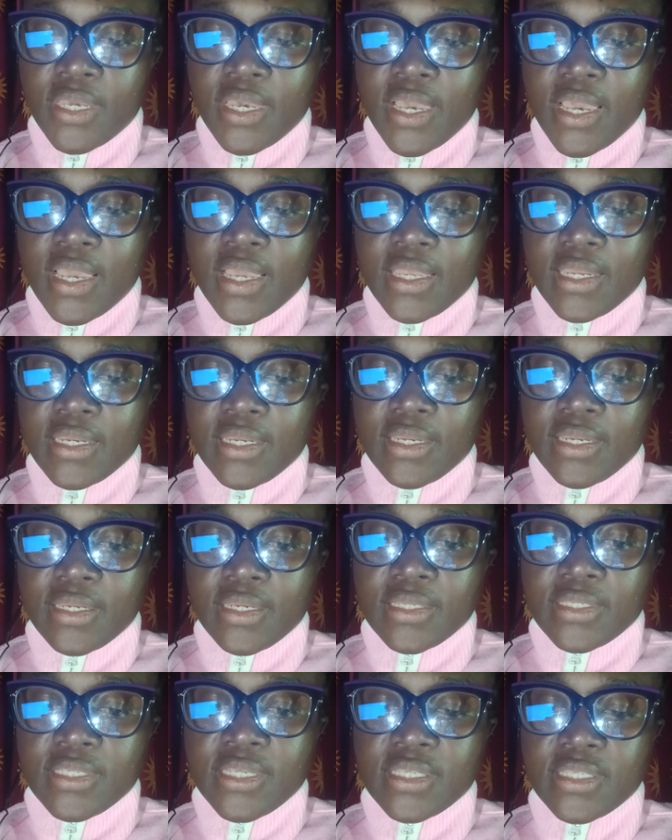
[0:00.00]
And
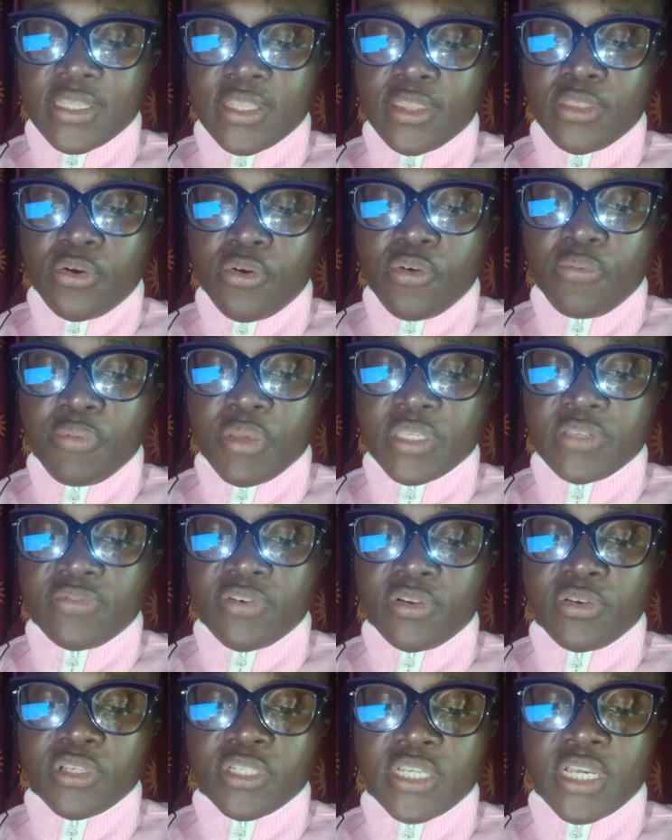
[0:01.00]
it says the theory-based
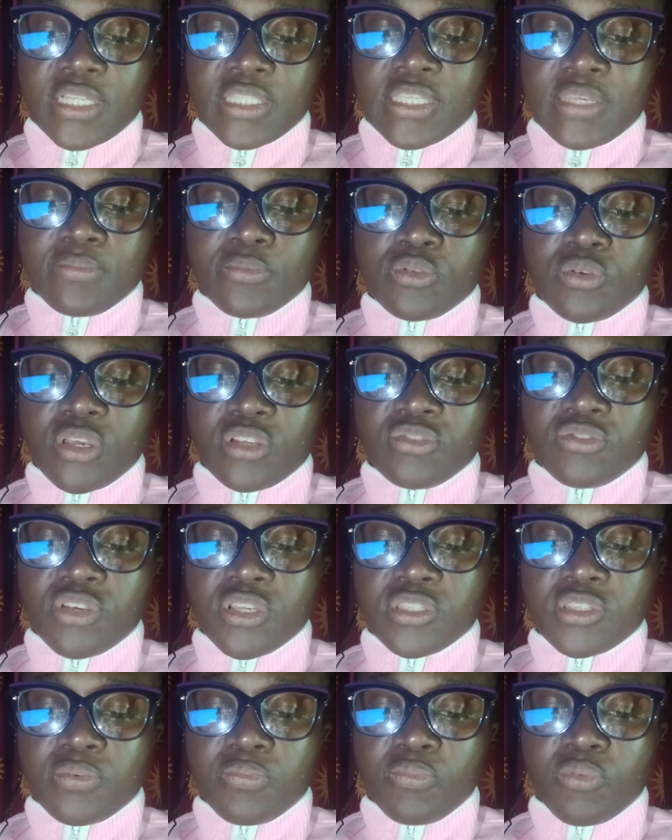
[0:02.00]
evaluation attempts to
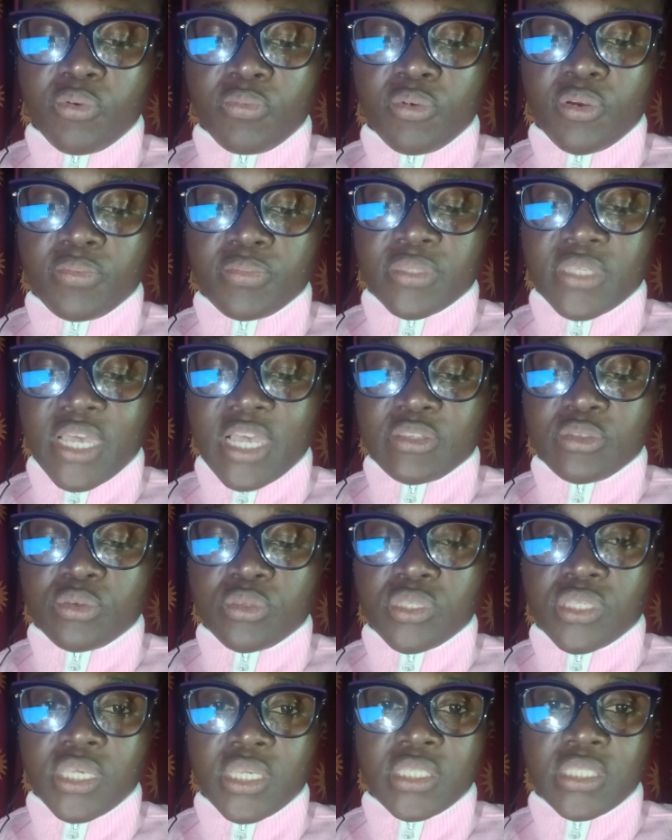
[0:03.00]
address the problems
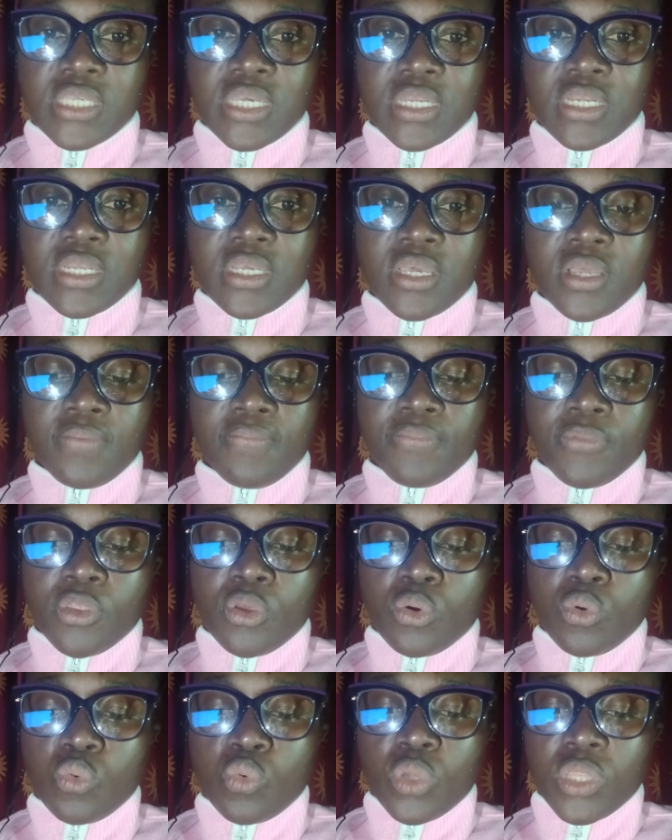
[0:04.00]
associated
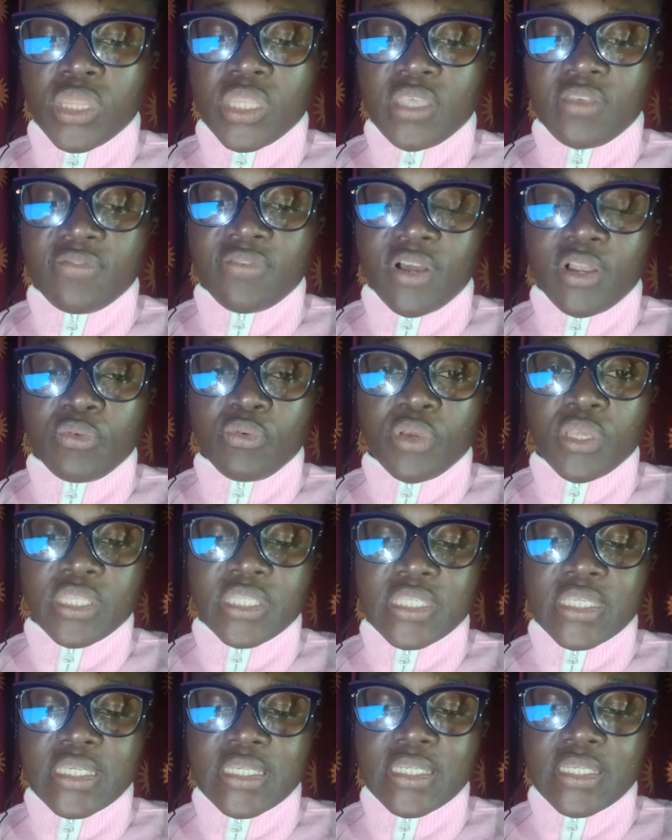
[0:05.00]
with
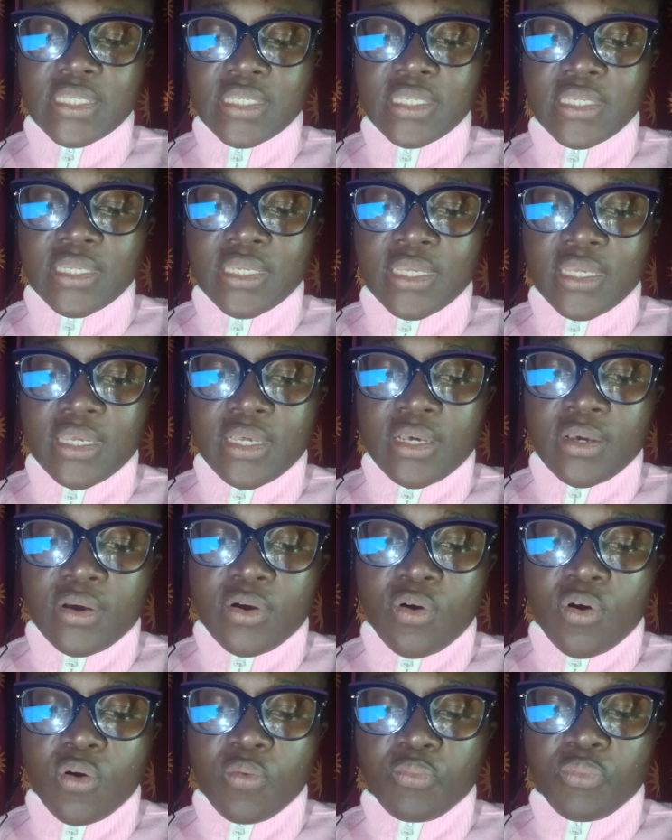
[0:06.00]
evaluating
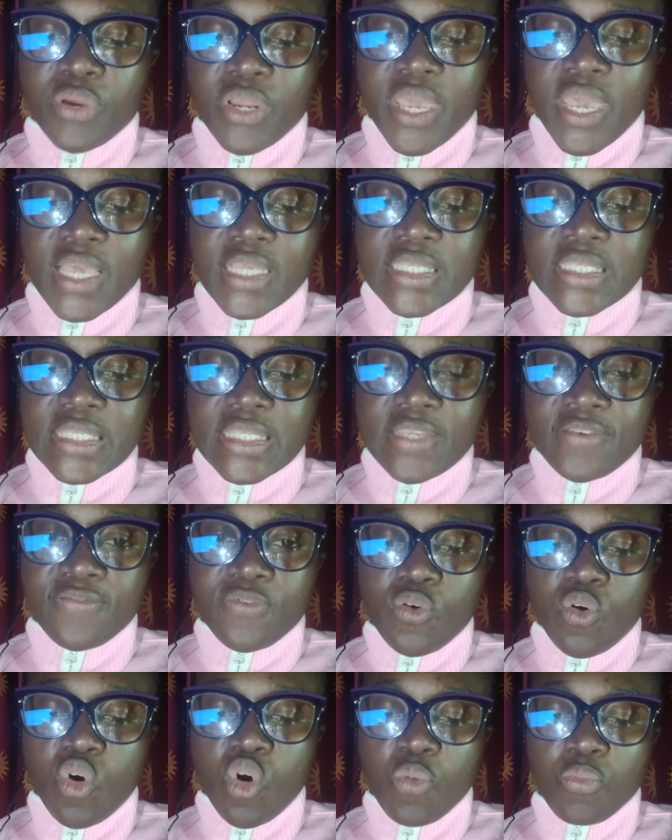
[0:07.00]
comprehensive
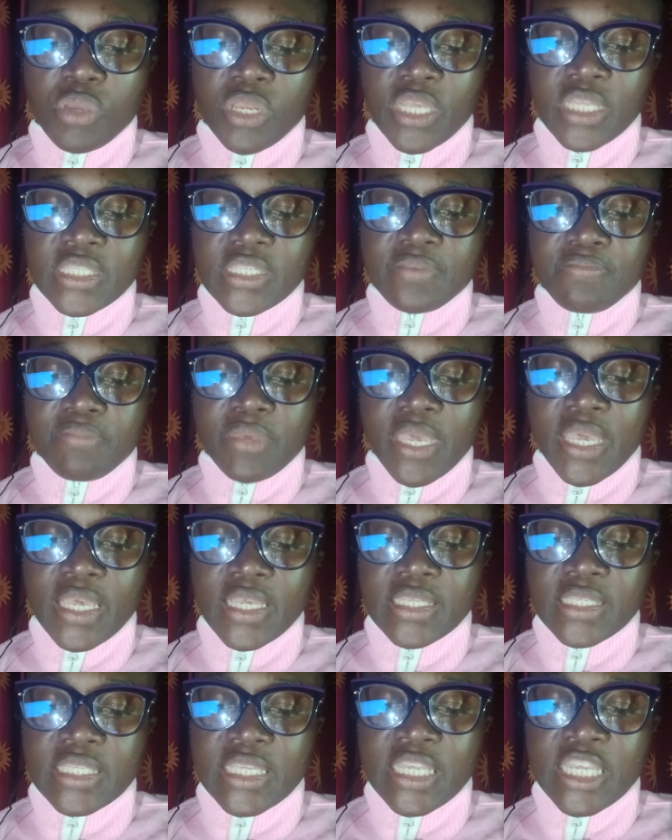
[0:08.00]

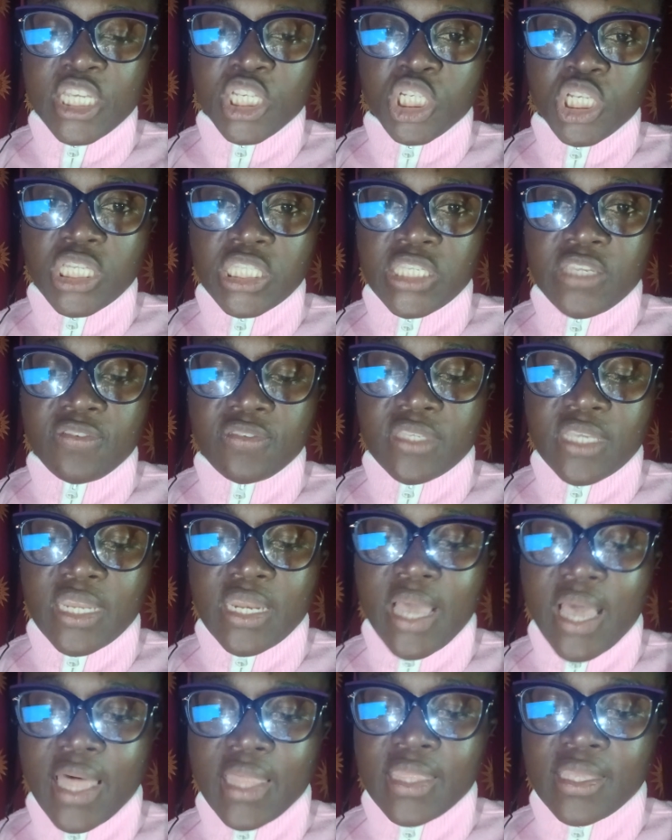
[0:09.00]
community-based initiatives and
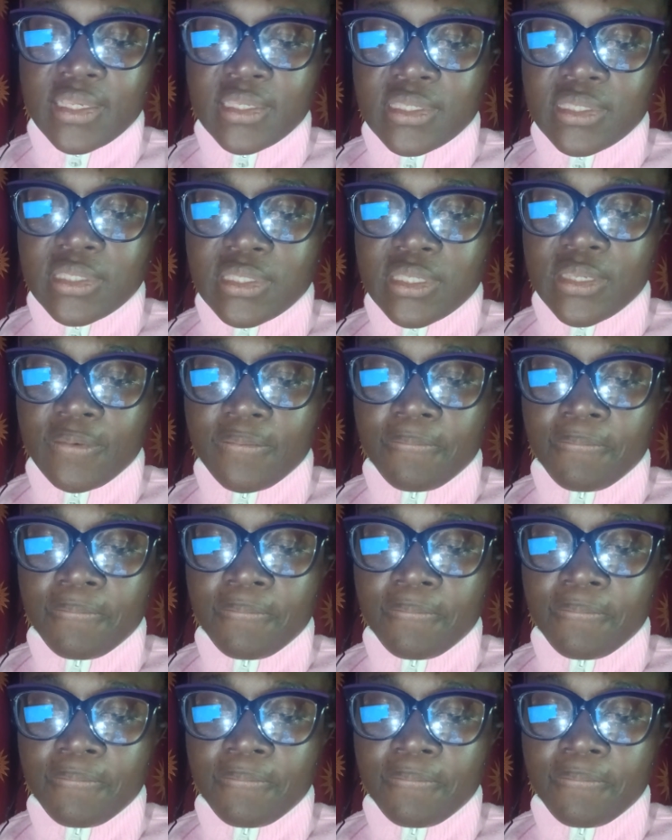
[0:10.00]
others